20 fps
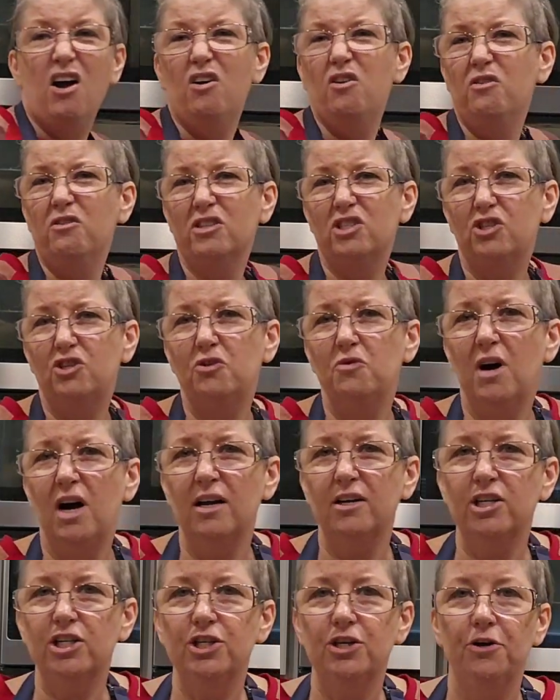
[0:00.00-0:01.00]
Oh, it's too
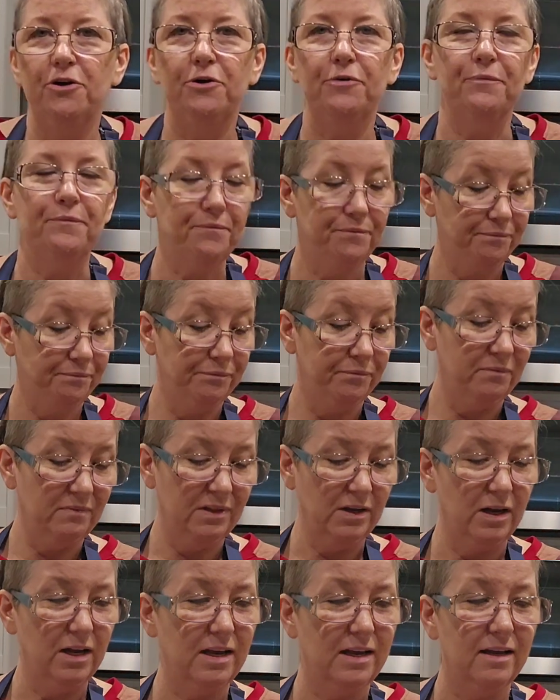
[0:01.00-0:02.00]
hot to show you.
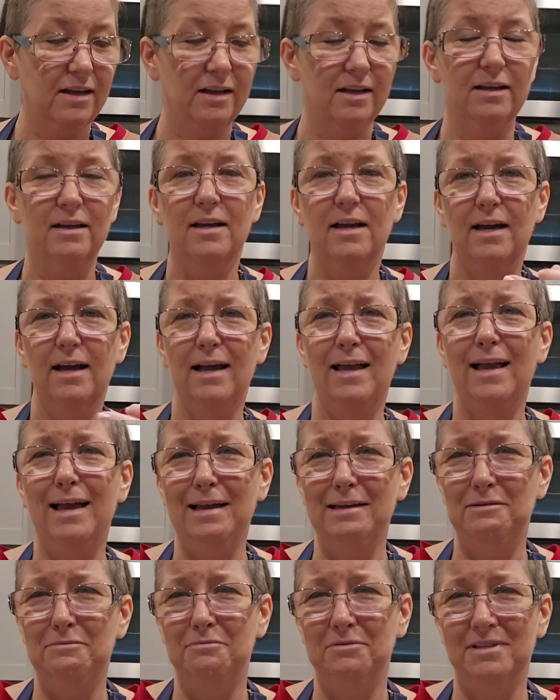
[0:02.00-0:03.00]
I
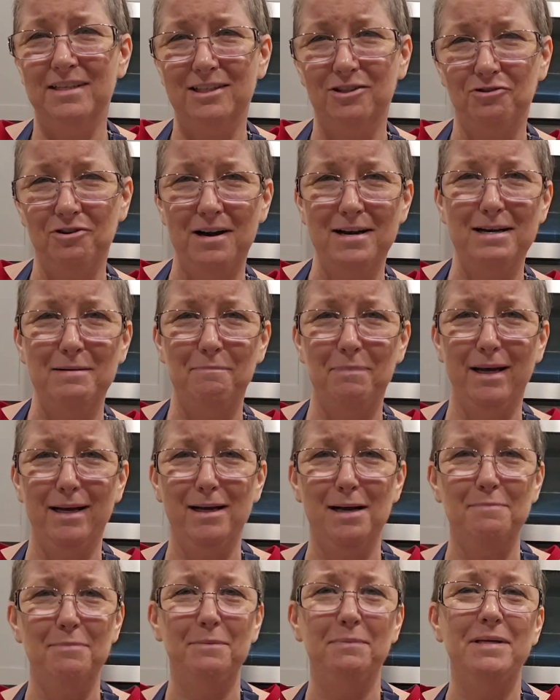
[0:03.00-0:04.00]
was just trying to
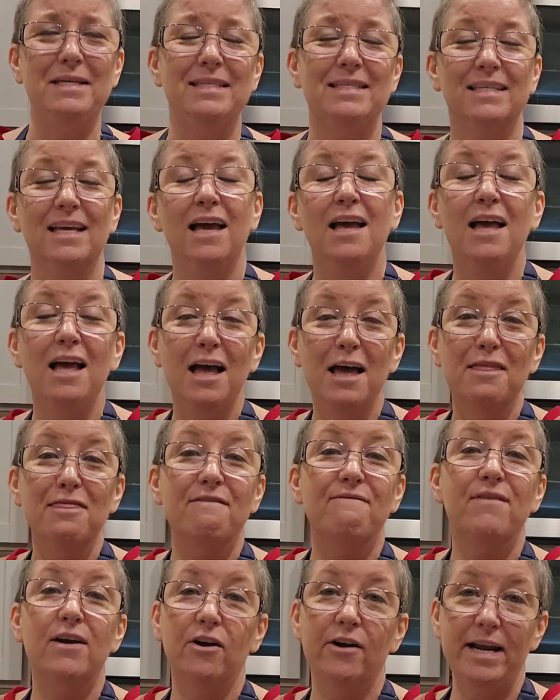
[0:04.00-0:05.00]
pick up a piece. The
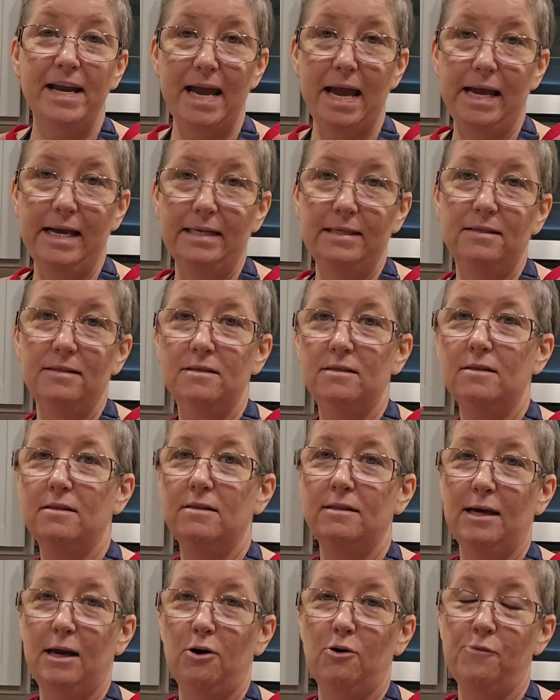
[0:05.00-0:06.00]
very ends
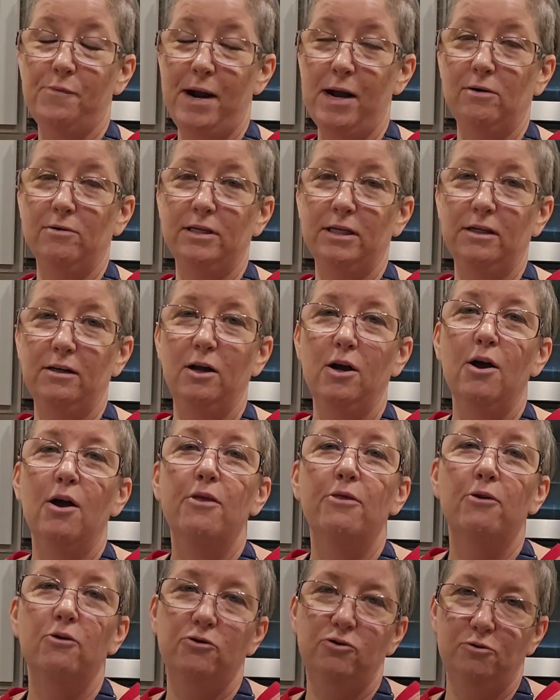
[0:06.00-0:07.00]
that are rounded,
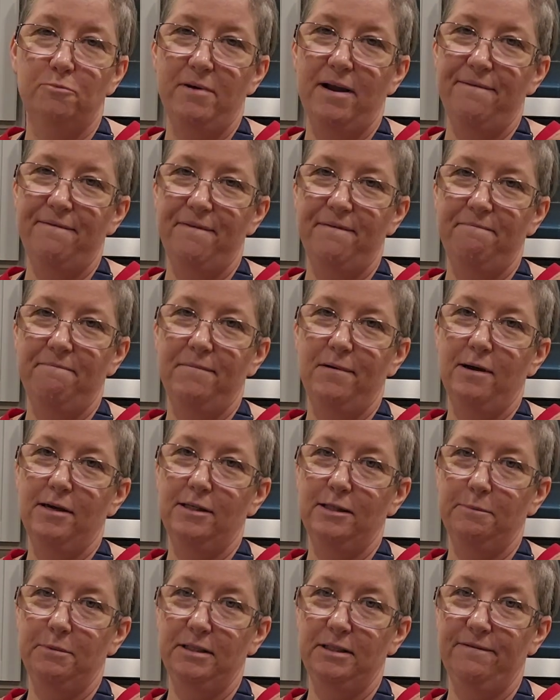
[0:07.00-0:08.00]
those are my
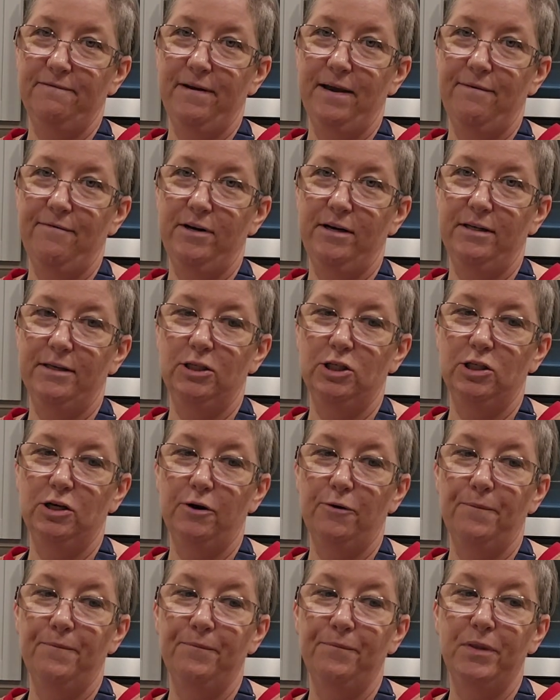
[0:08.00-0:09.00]
husband's favorite.
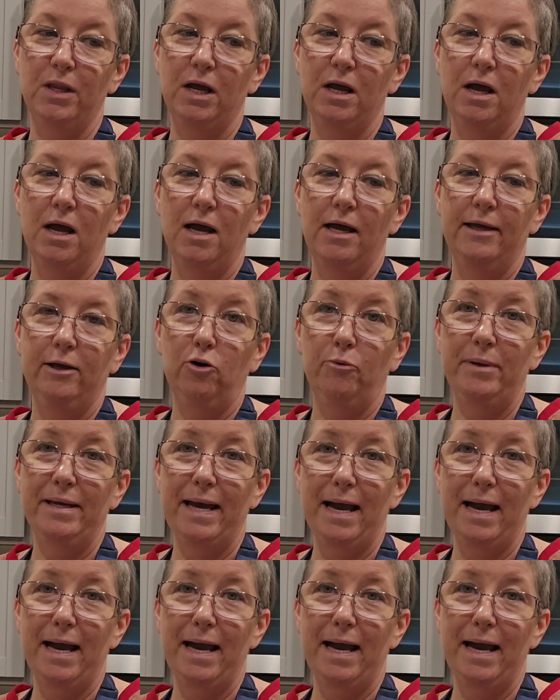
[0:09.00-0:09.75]
So he'll be